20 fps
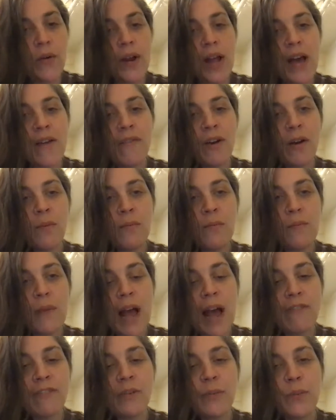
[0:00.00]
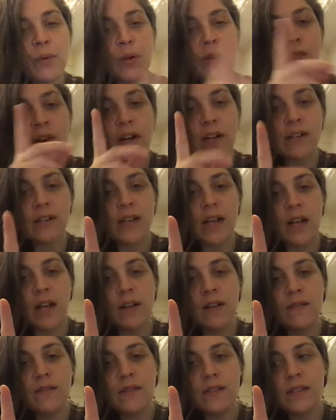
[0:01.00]
have to prove
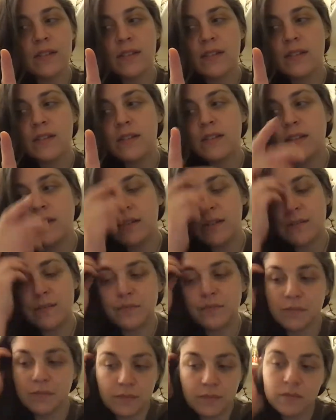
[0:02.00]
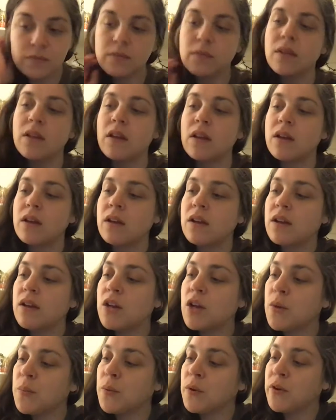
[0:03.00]
ourselves.
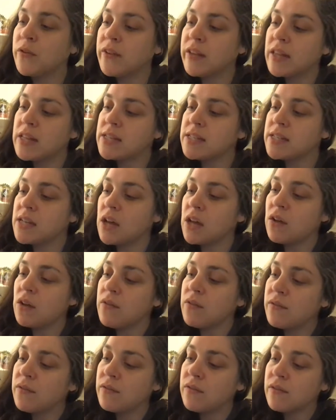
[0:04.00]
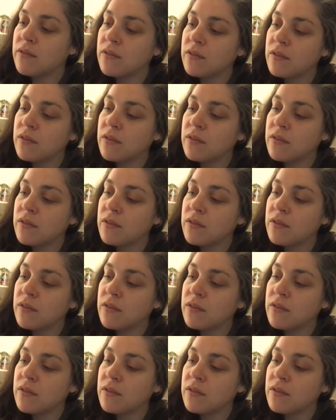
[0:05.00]
No proving the self.